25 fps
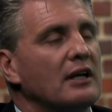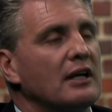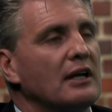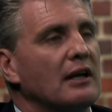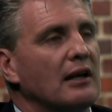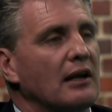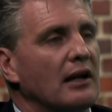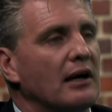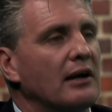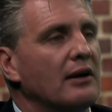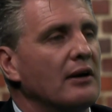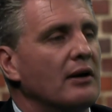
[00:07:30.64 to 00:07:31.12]
in
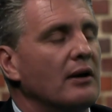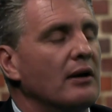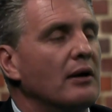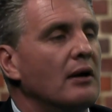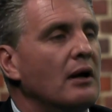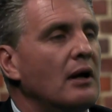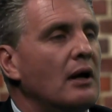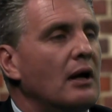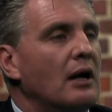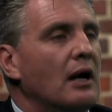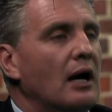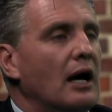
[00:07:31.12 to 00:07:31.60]
London,
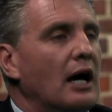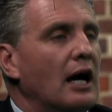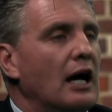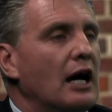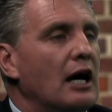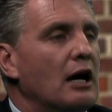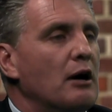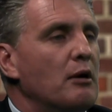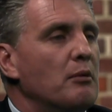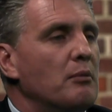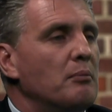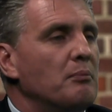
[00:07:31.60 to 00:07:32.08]

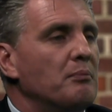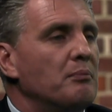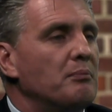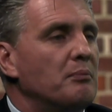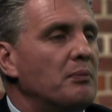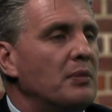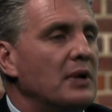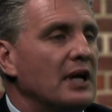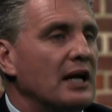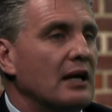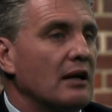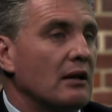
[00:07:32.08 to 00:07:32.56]

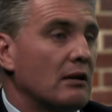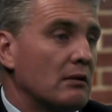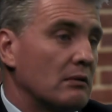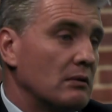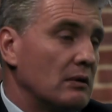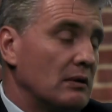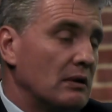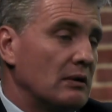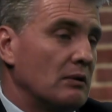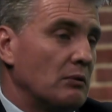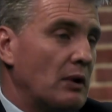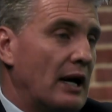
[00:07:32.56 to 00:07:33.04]
being
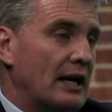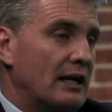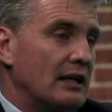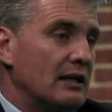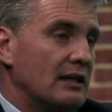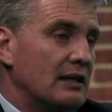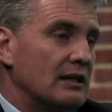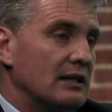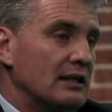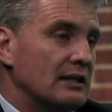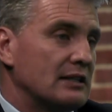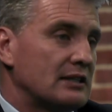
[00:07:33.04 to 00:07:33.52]

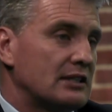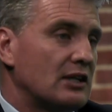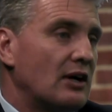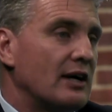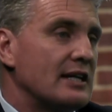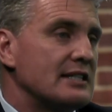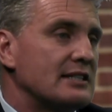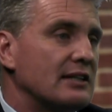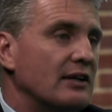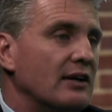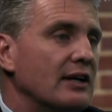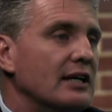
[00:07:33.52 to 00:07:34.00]
the
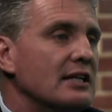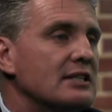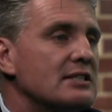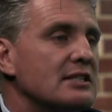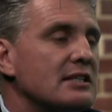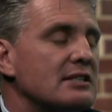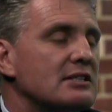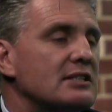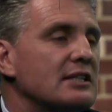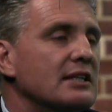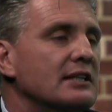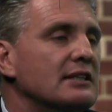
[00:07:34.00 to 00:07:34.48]
size that
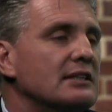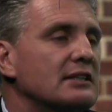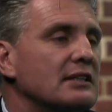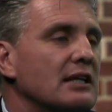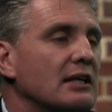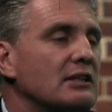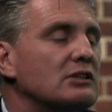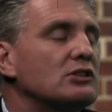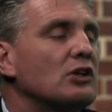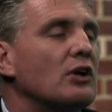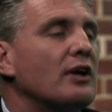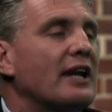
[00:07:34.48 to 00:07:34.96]

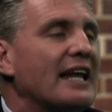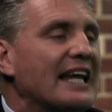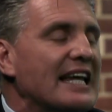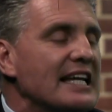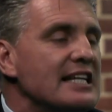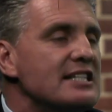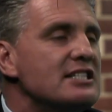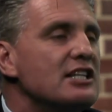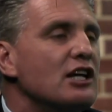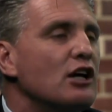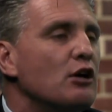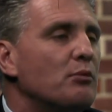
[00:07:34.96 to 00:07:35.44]
it's not
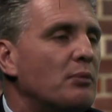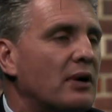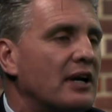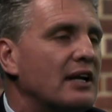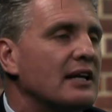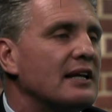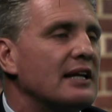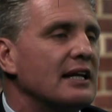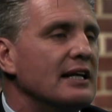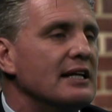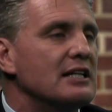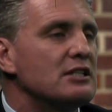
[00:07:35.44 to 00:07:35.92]
easier, but
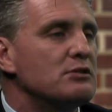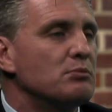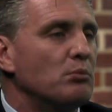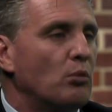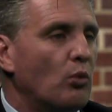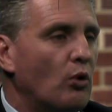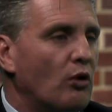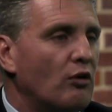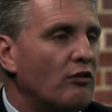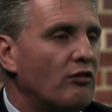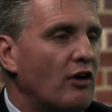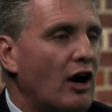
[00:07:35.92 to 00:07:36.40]
it is
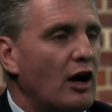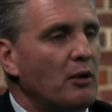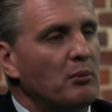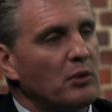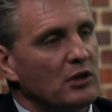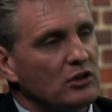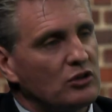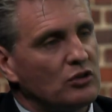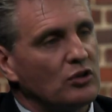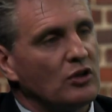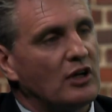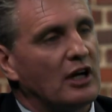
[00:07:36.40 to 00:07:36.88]
more viable
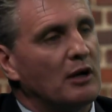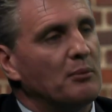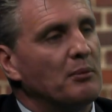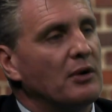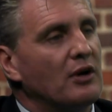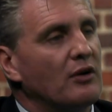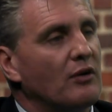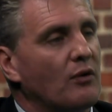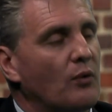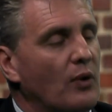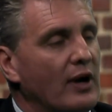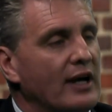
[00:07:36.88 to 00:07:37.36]
to come
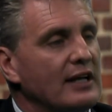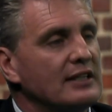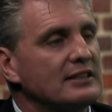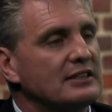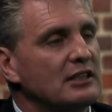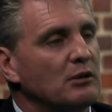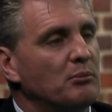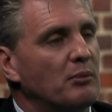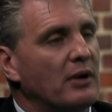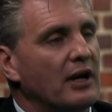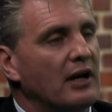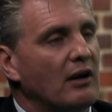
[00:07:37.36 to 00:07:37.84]
and raise
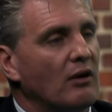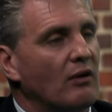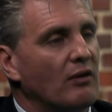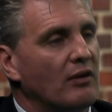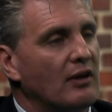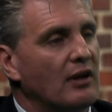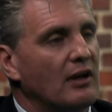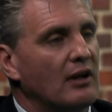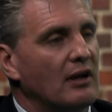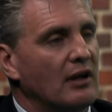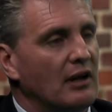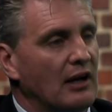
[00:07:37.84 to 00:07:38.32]
the money on
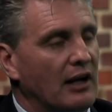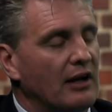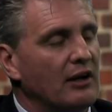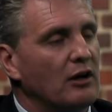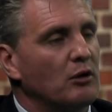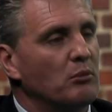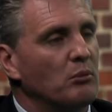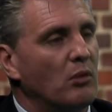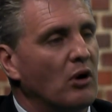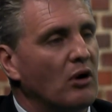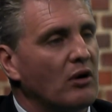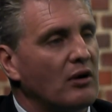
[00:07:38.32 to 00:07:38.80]
the
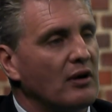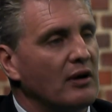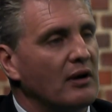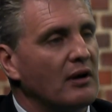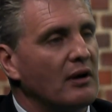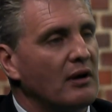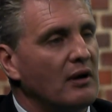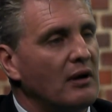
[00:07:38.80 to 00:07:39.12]
London market.